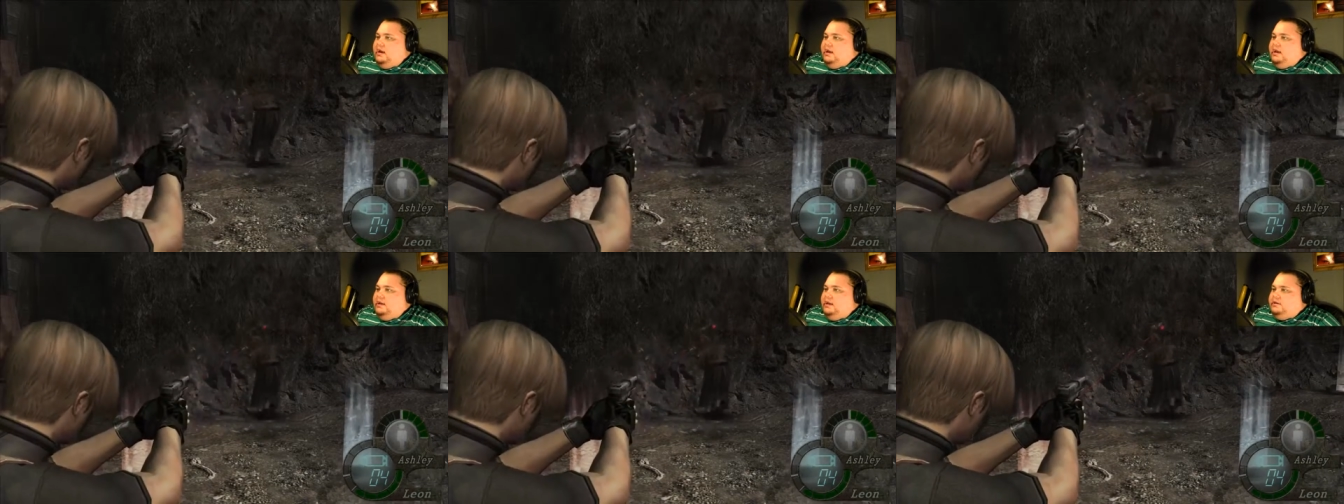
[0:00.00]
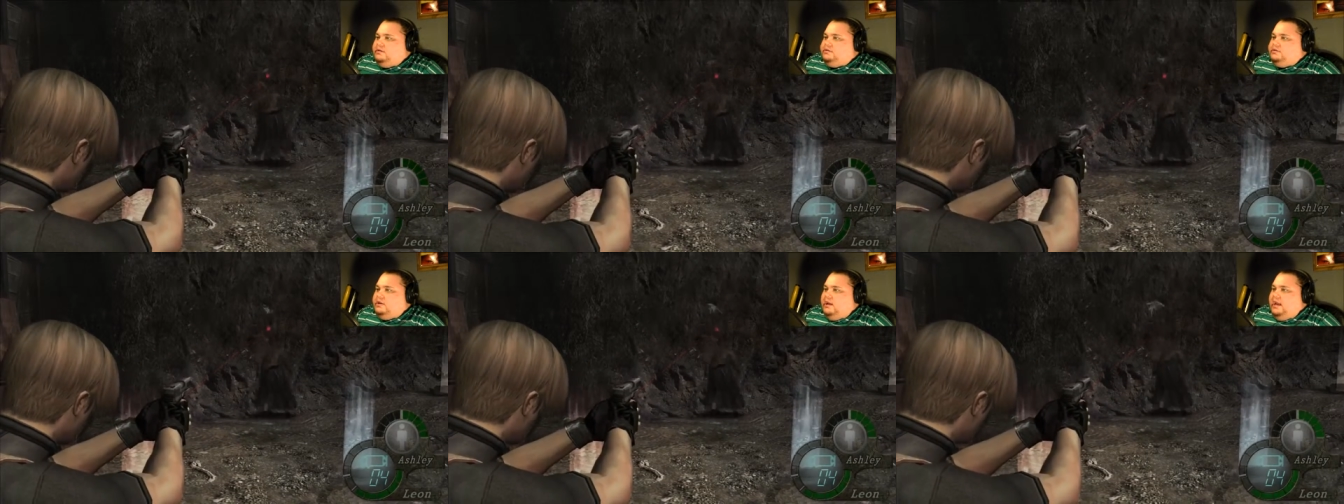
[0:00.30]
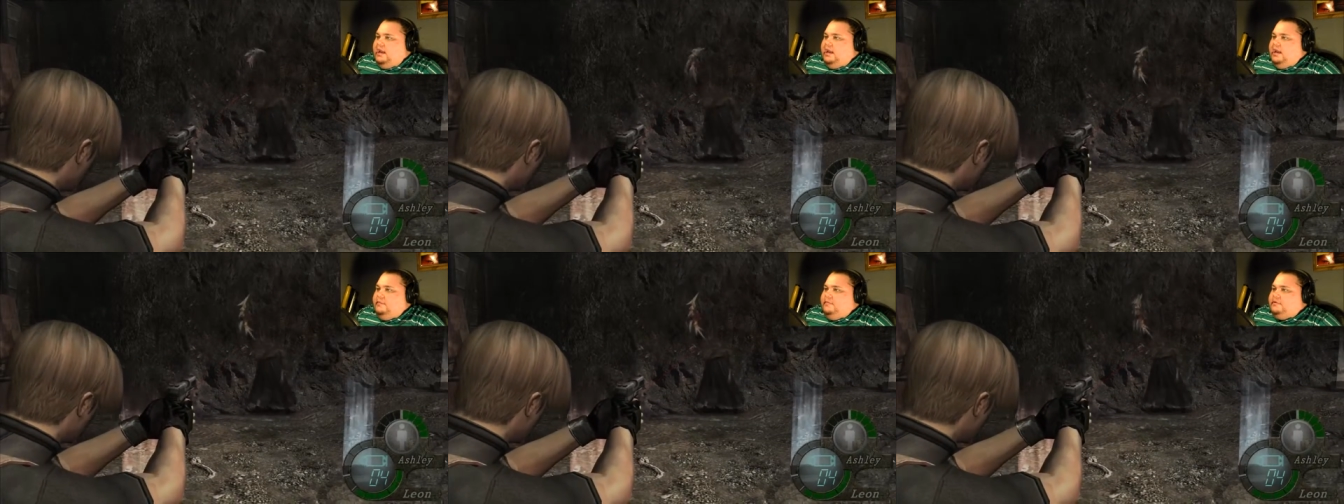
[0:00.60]
My
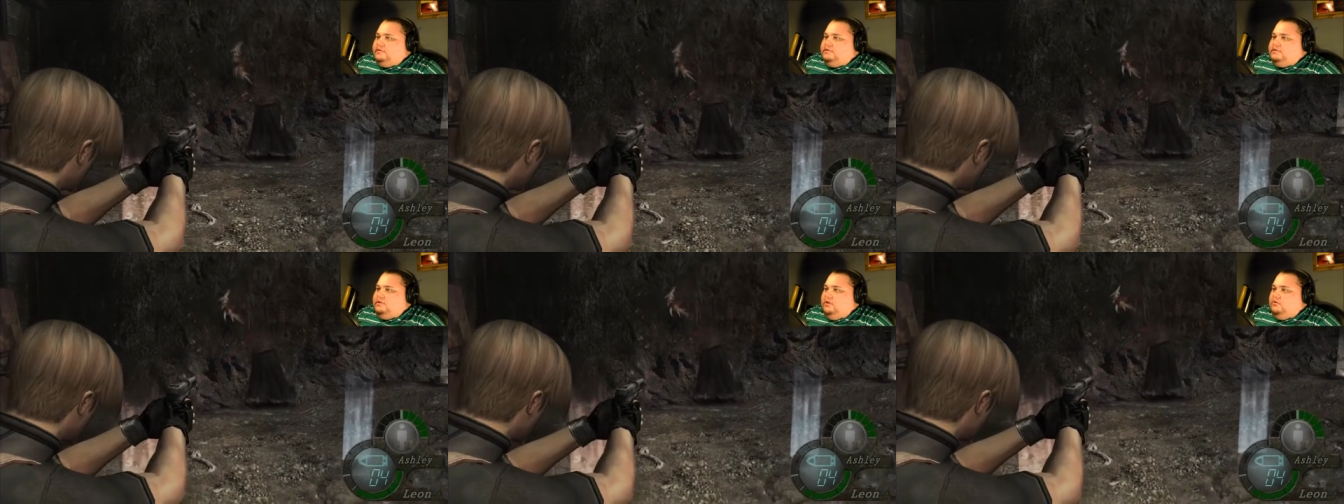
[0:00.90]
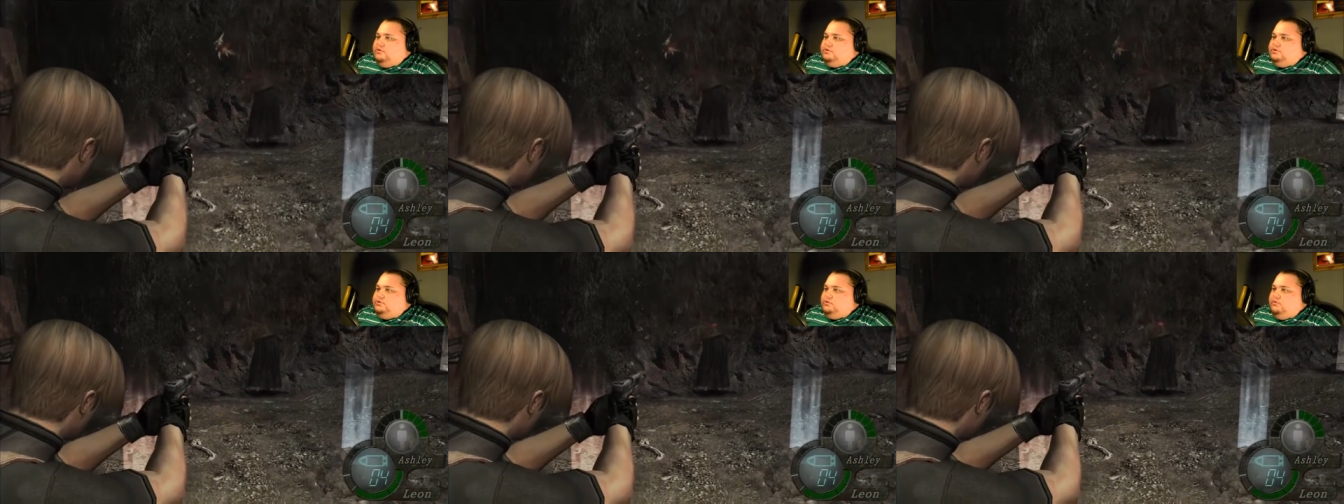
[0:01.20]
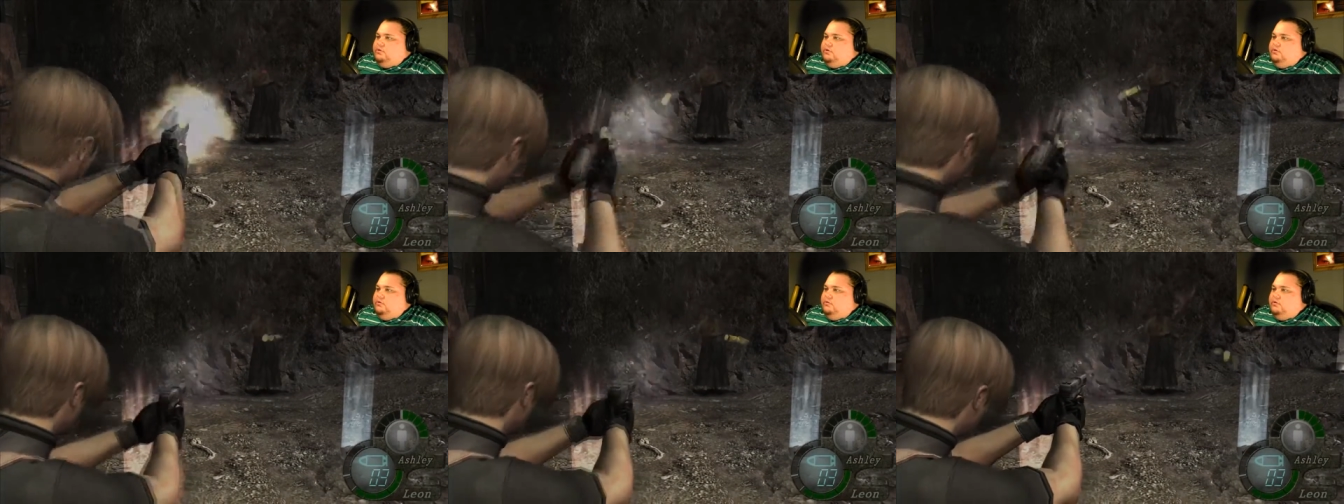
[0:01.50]
aim is so
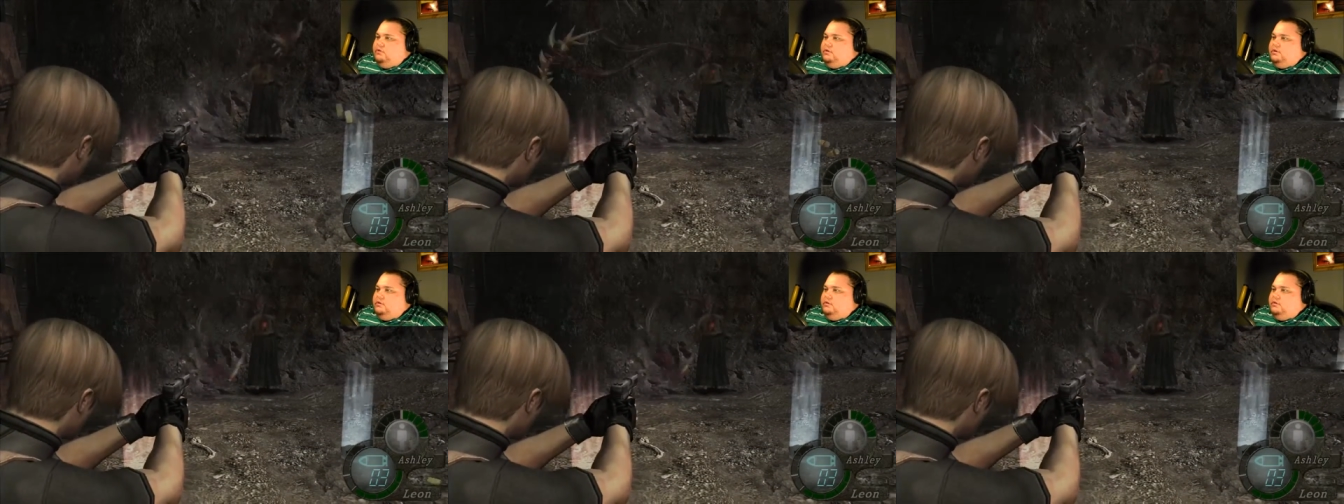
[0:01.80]
true!